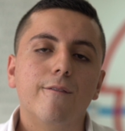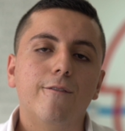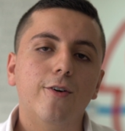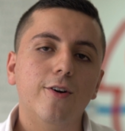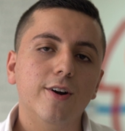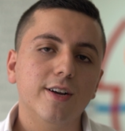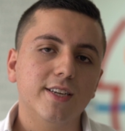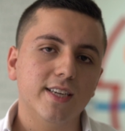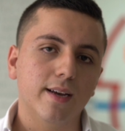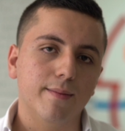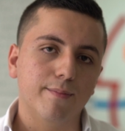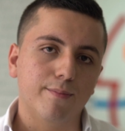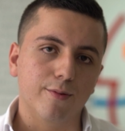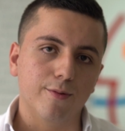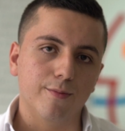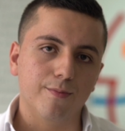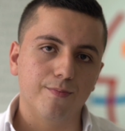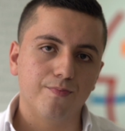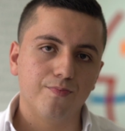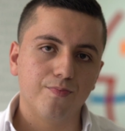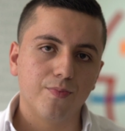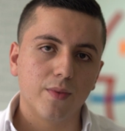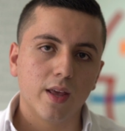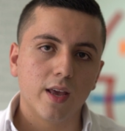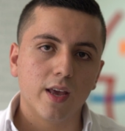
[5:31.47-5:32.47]
For example,
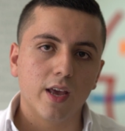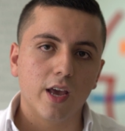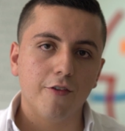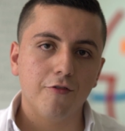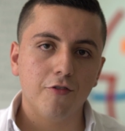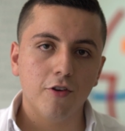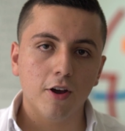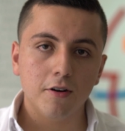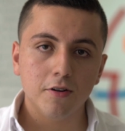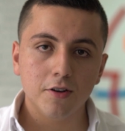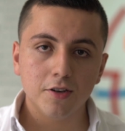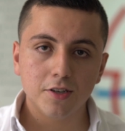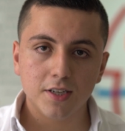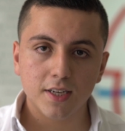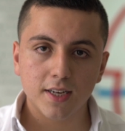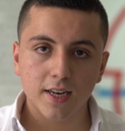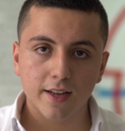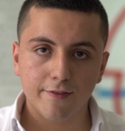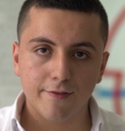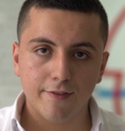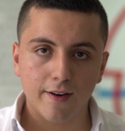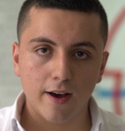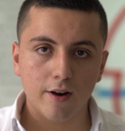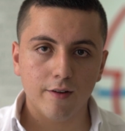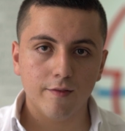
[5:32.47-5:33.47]
if you are using
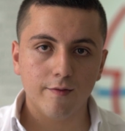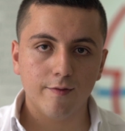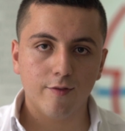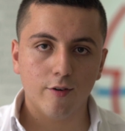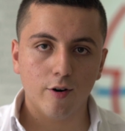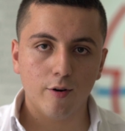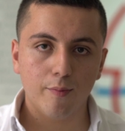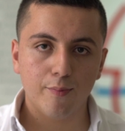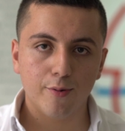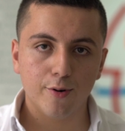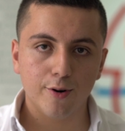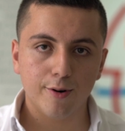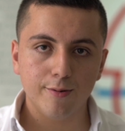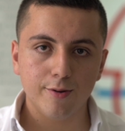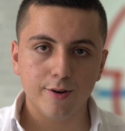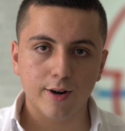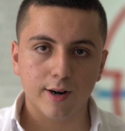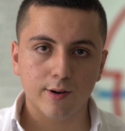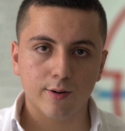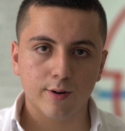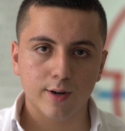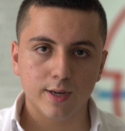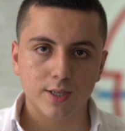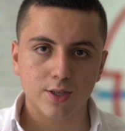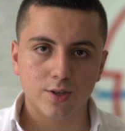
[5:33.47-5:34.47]
a Phantom 4 Pro, you
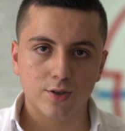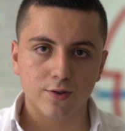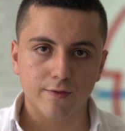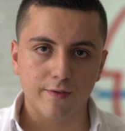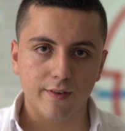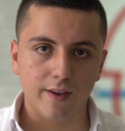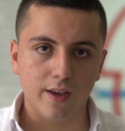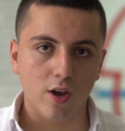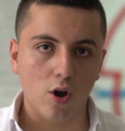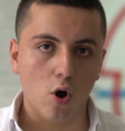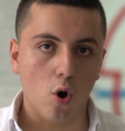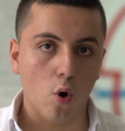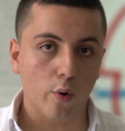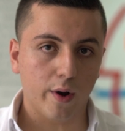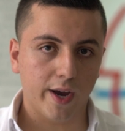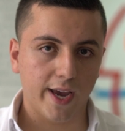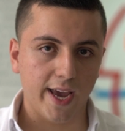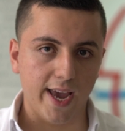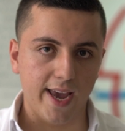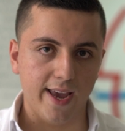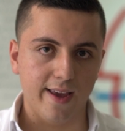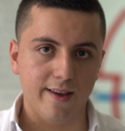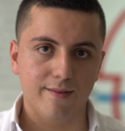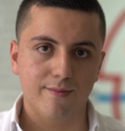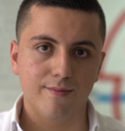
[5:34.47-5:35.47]
are going to be
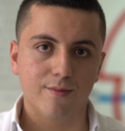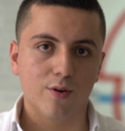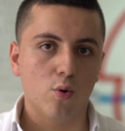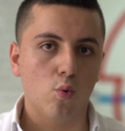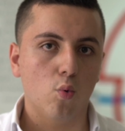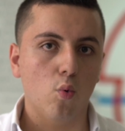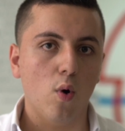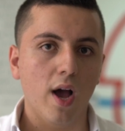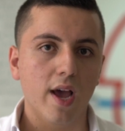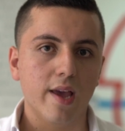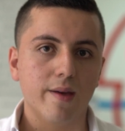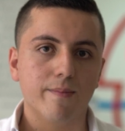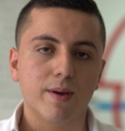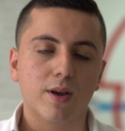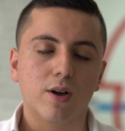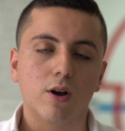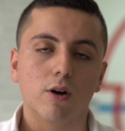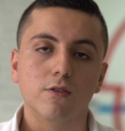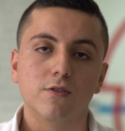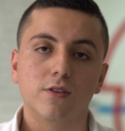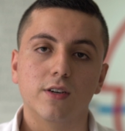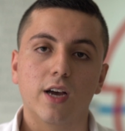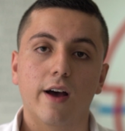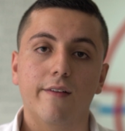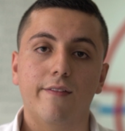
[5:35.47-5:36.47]
okay. Why?
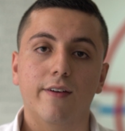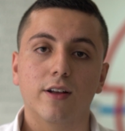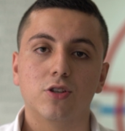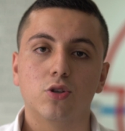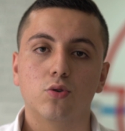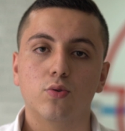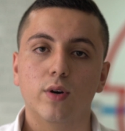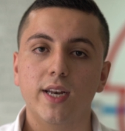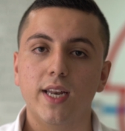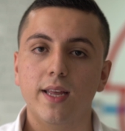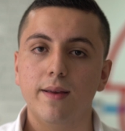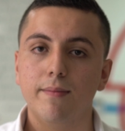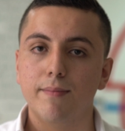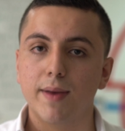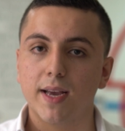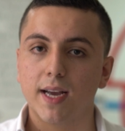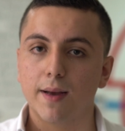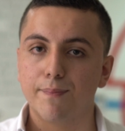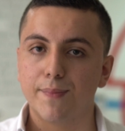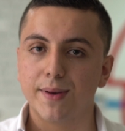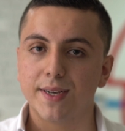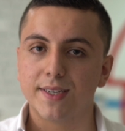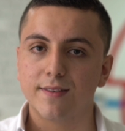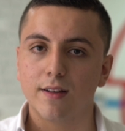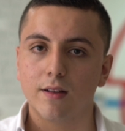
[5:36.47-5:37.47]
Because you have a 20
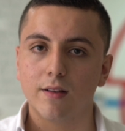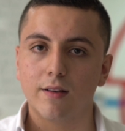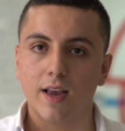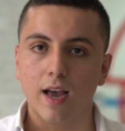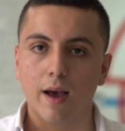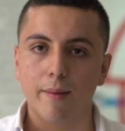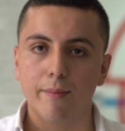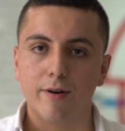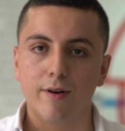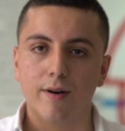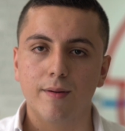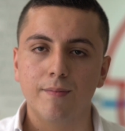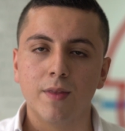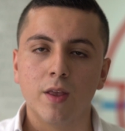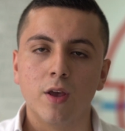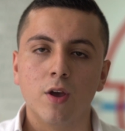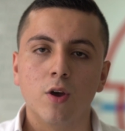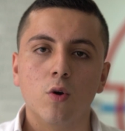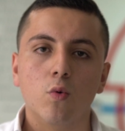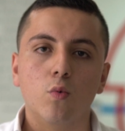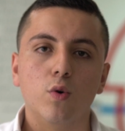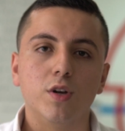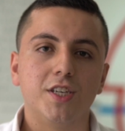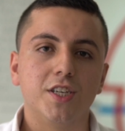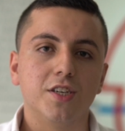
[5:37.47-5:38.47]
megapixel camera,
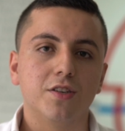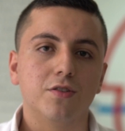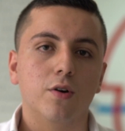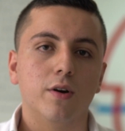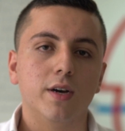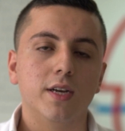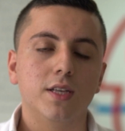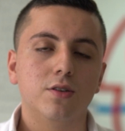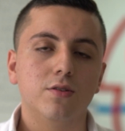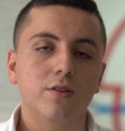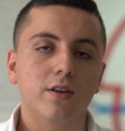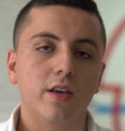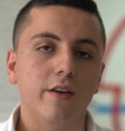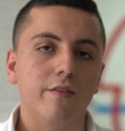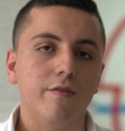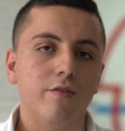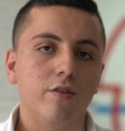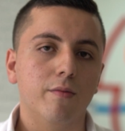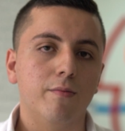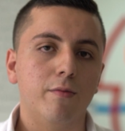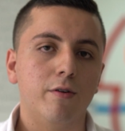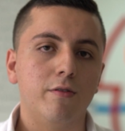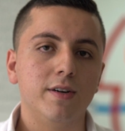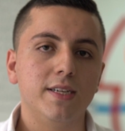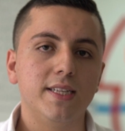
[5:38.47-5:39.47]
which is going to give
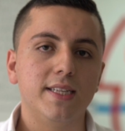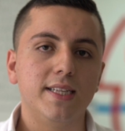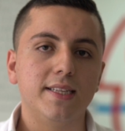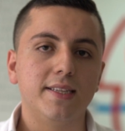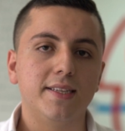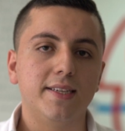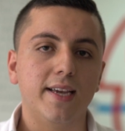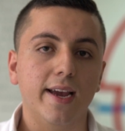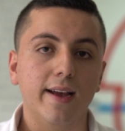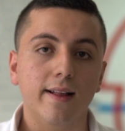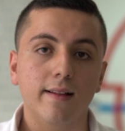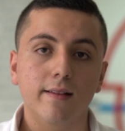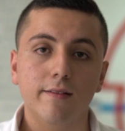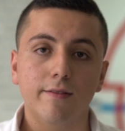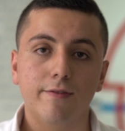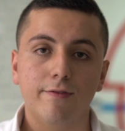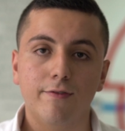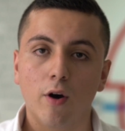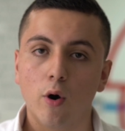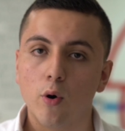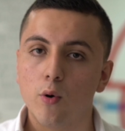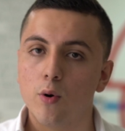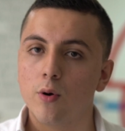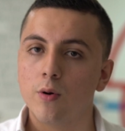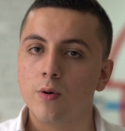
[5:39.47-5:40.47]
you a very detailed
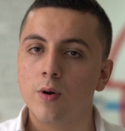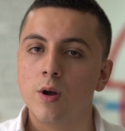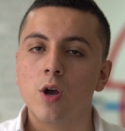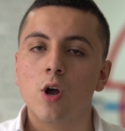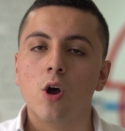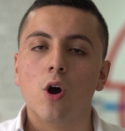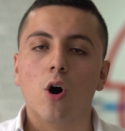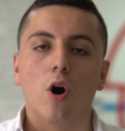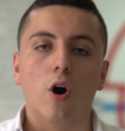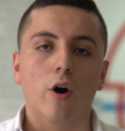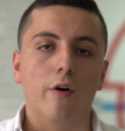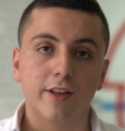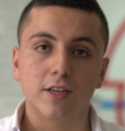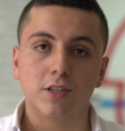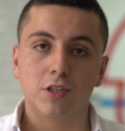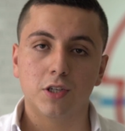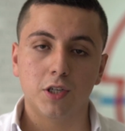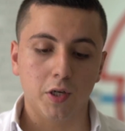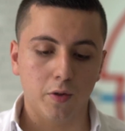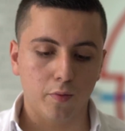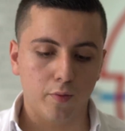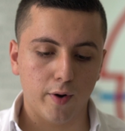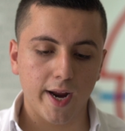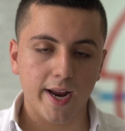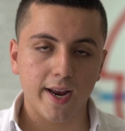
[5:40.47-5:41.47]
photo of the
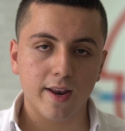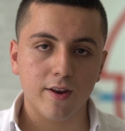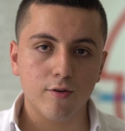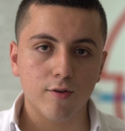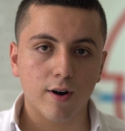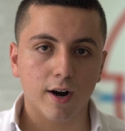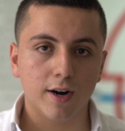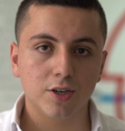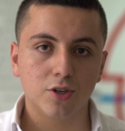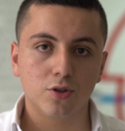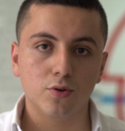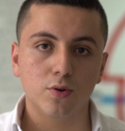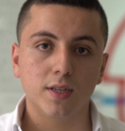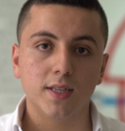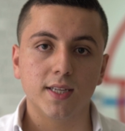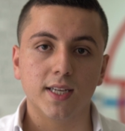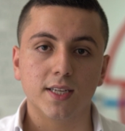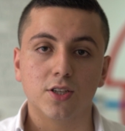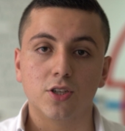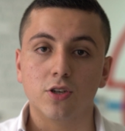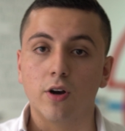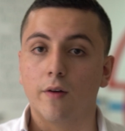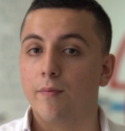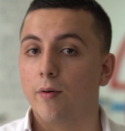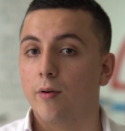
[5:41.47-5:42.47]
terrain you are doing
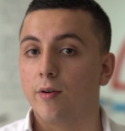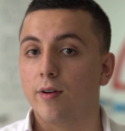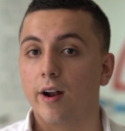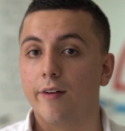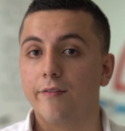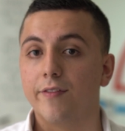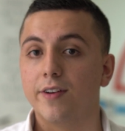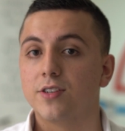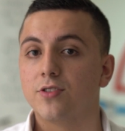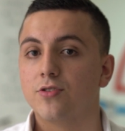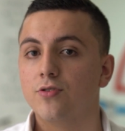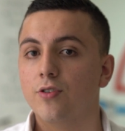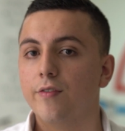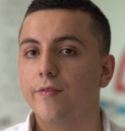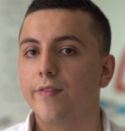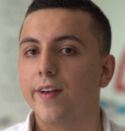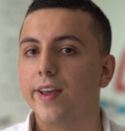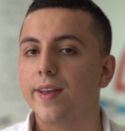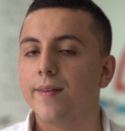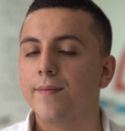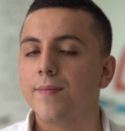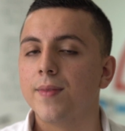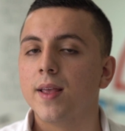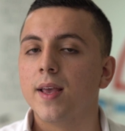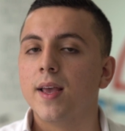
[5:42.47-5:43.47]
the topographic
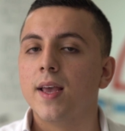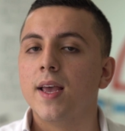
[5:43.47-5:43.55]
survey.